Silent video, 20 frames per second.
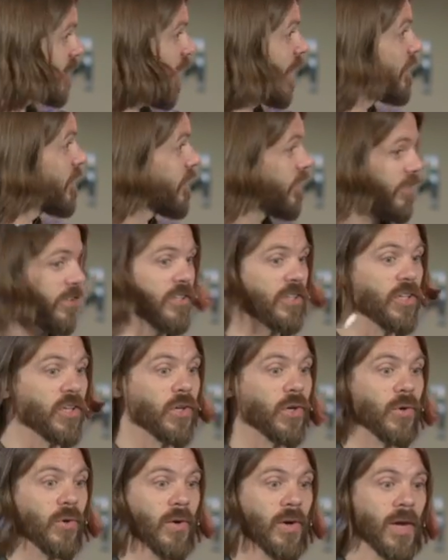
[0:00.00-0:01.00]
sense to
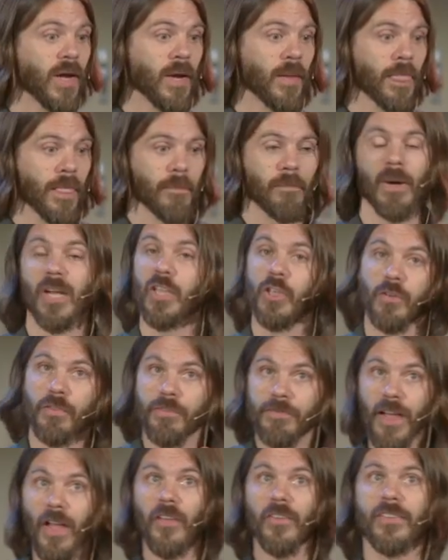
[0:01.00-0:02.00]
you, but you
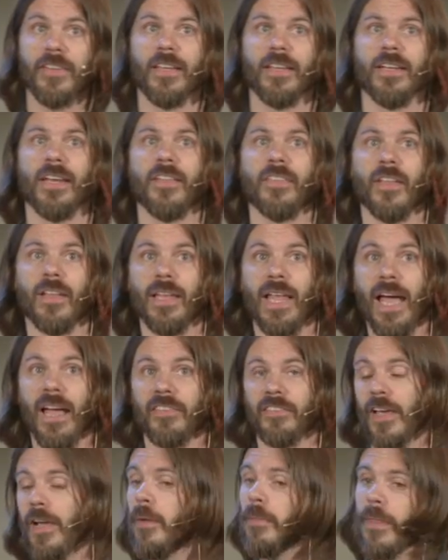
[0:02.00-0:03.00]
felt it
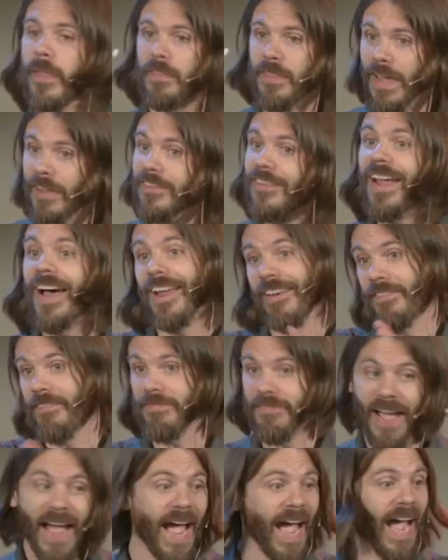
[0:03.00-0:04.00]
nonetheless. That's not
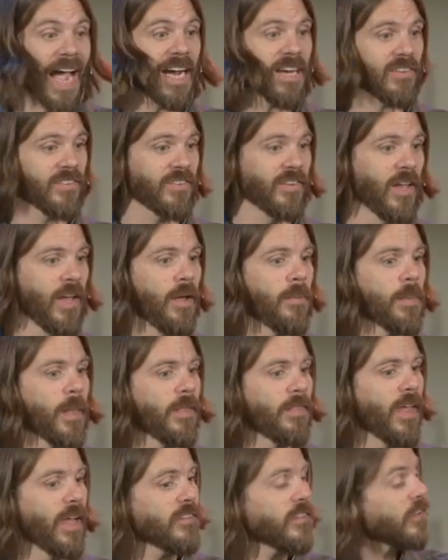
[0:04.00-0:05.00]
facts.
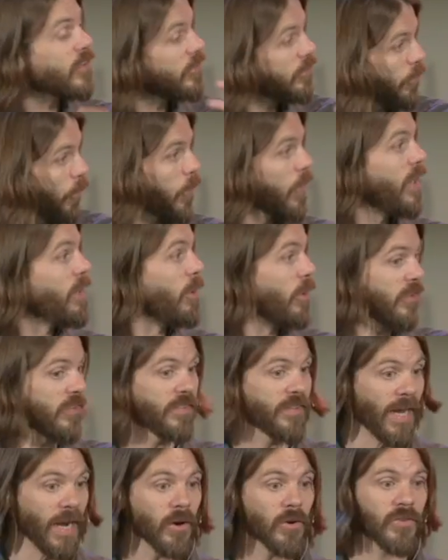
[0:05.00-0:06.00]
That's a story about
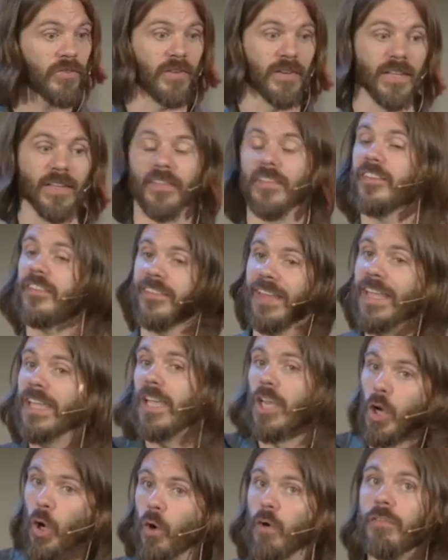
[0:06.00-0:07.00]
scarcity that's
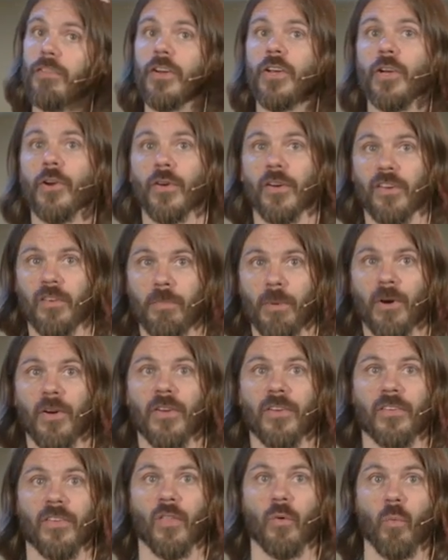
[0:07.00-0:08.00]
taken over your
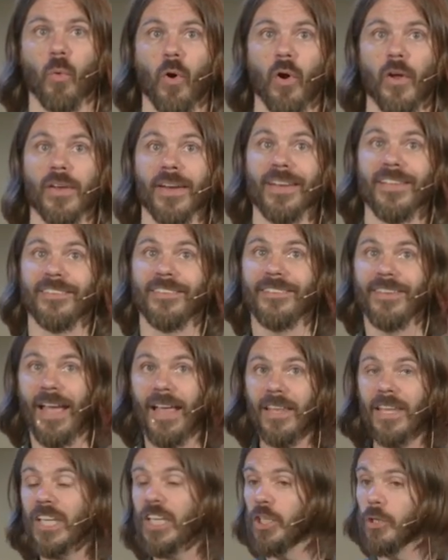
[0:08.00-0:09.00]
experience of the world, and it's
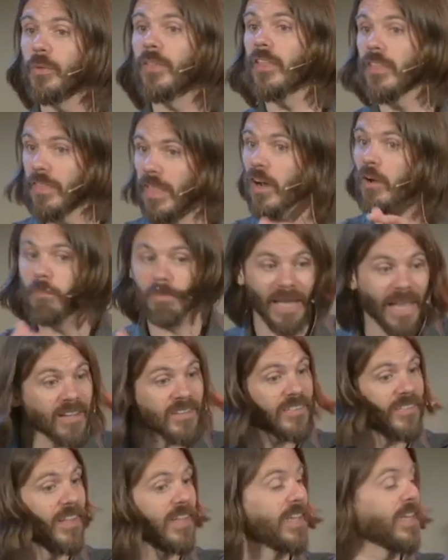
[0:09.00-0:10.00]
telling you that their
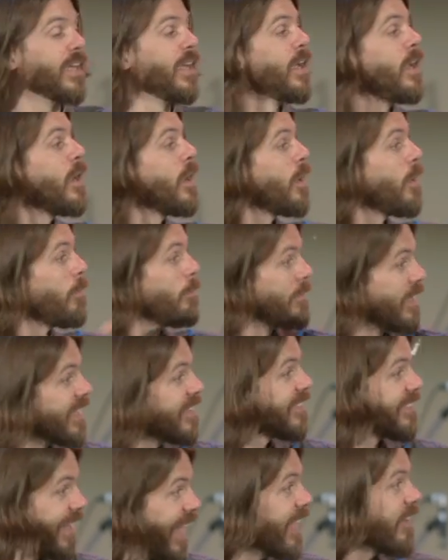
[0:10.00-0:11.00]
blessing
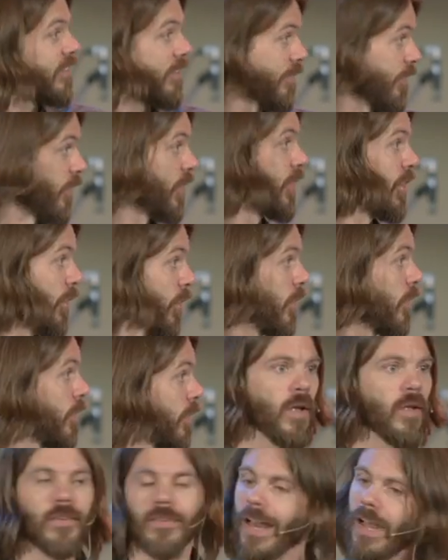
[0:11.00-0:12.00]
means less for you.
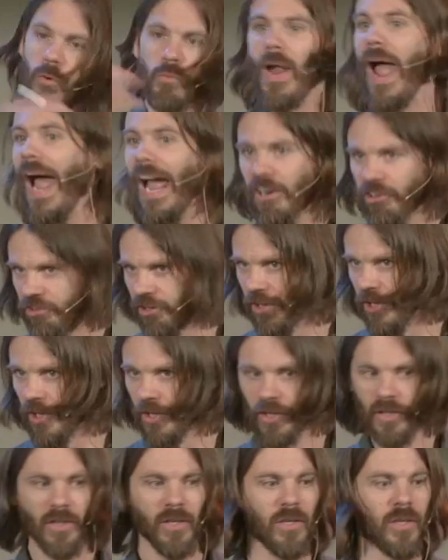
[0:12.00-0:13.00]
It's not
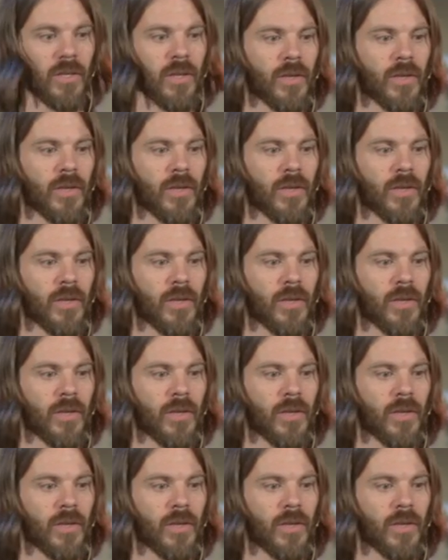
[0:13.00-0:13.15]
rational.